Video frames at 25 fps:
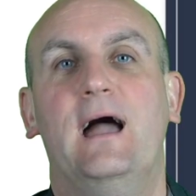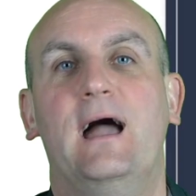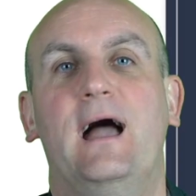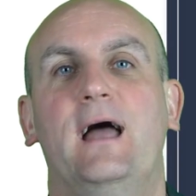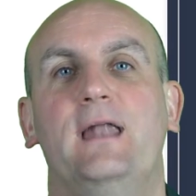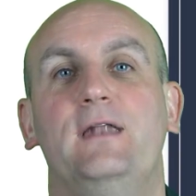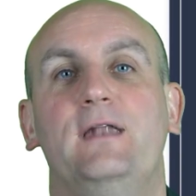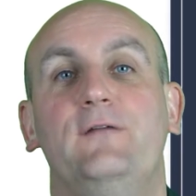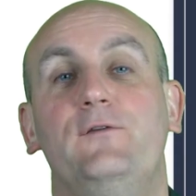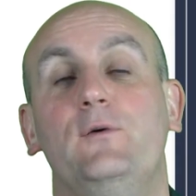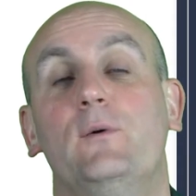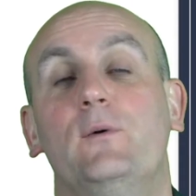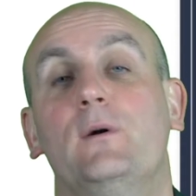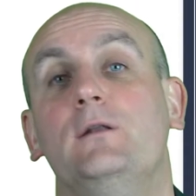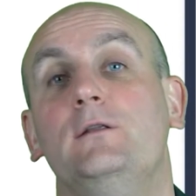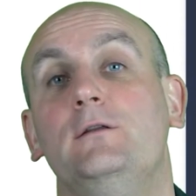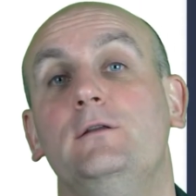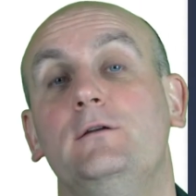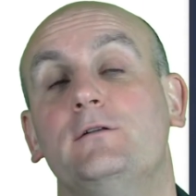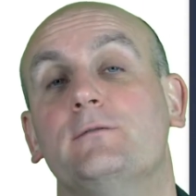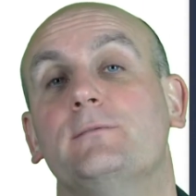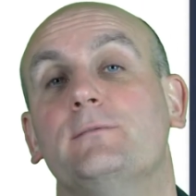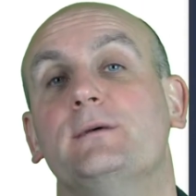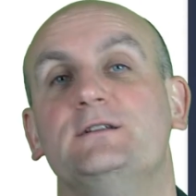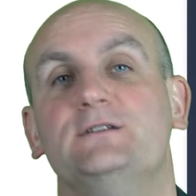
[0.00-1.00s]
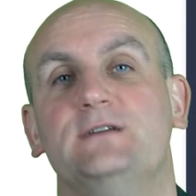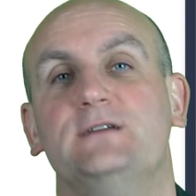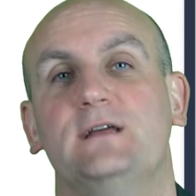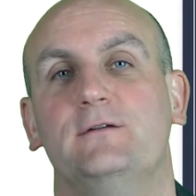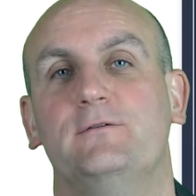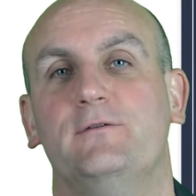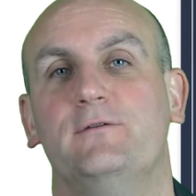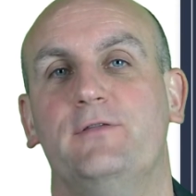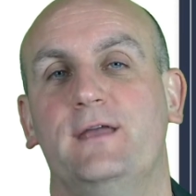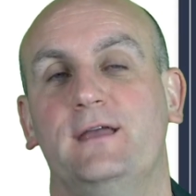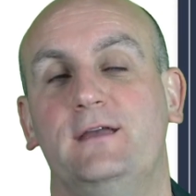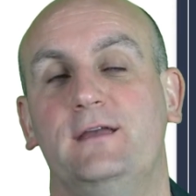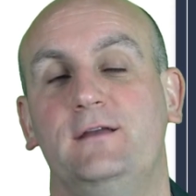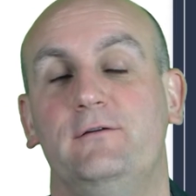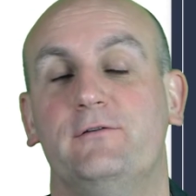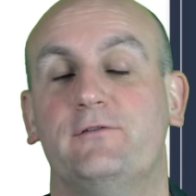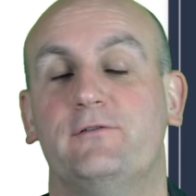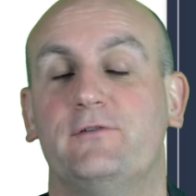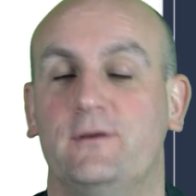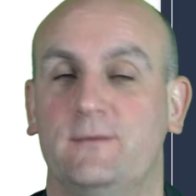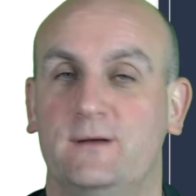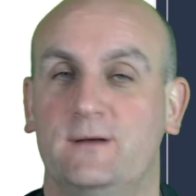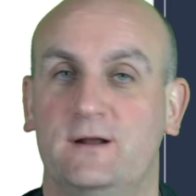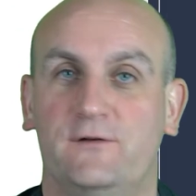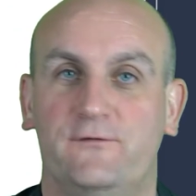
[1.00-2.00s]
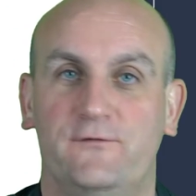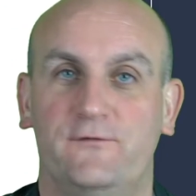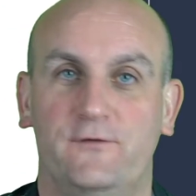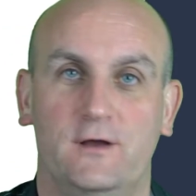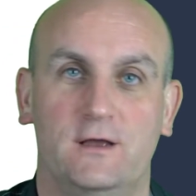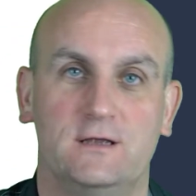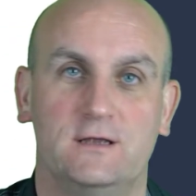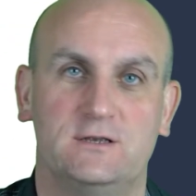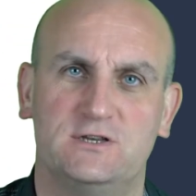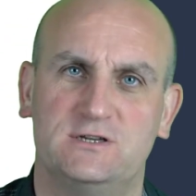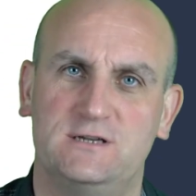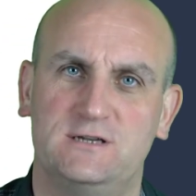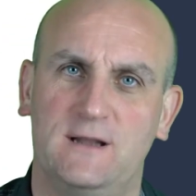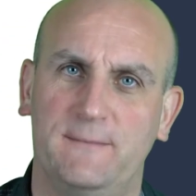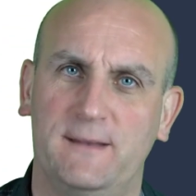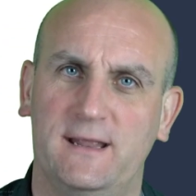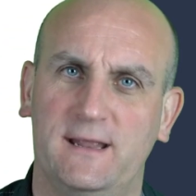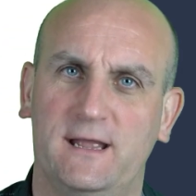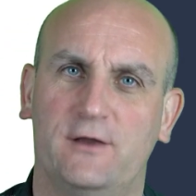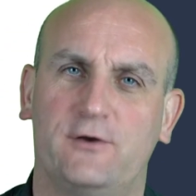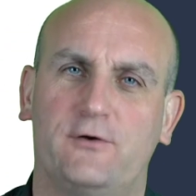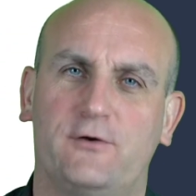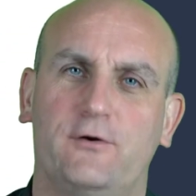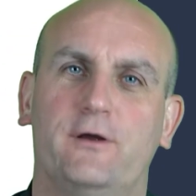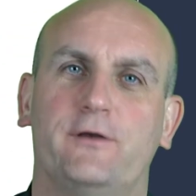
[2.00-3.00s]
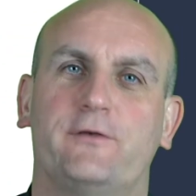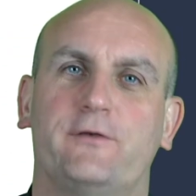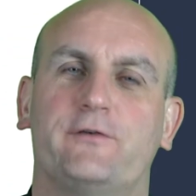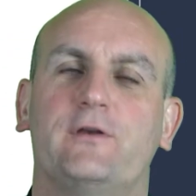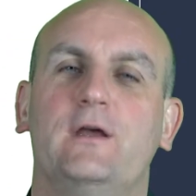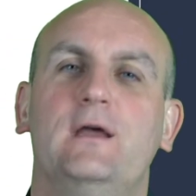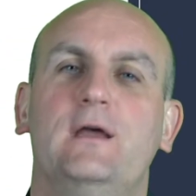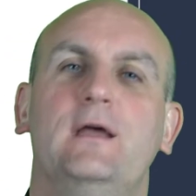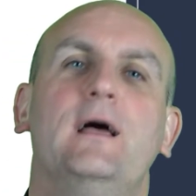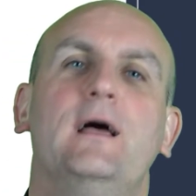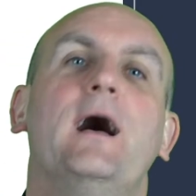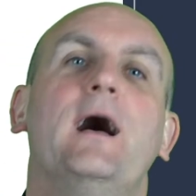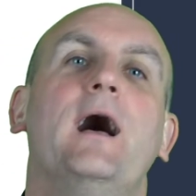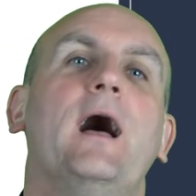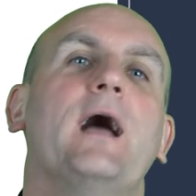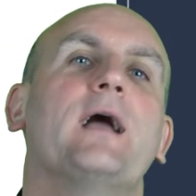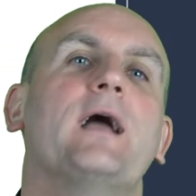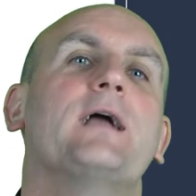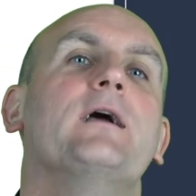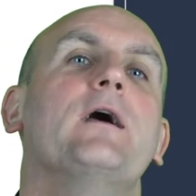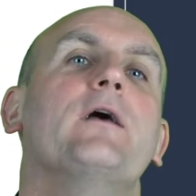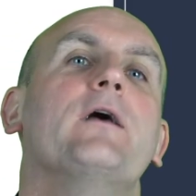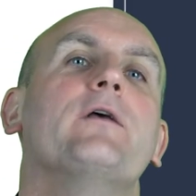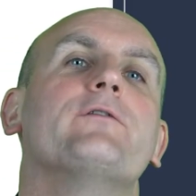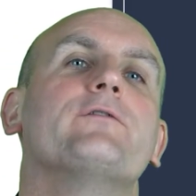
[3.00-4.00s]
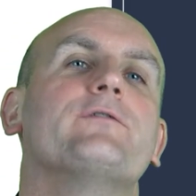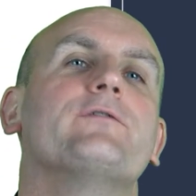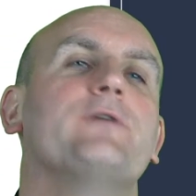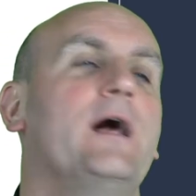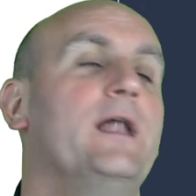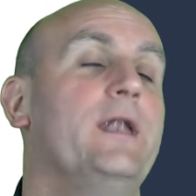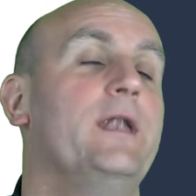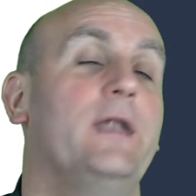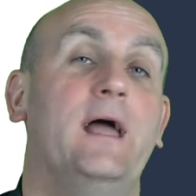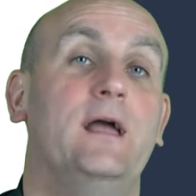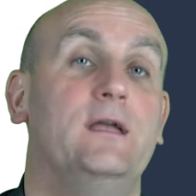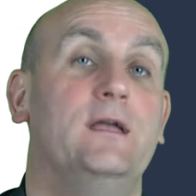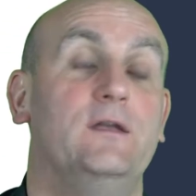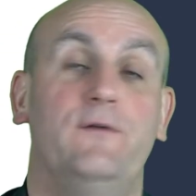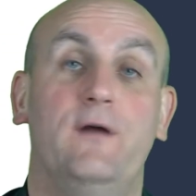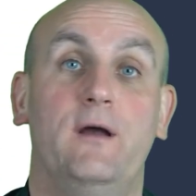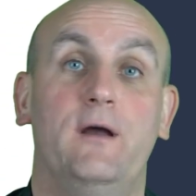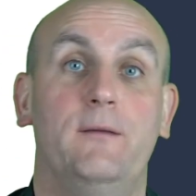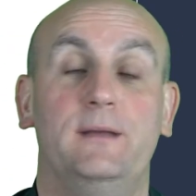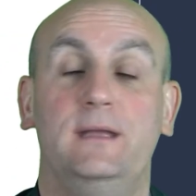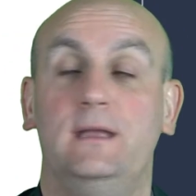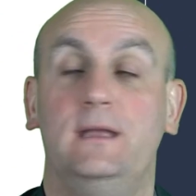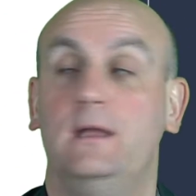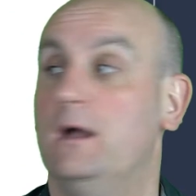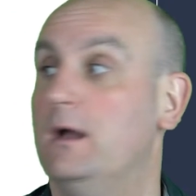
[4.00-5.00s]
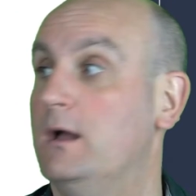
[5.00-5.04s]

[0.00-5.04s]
And if you are new to my channel, thank you so much for stumbling across, because I don't know how you found me.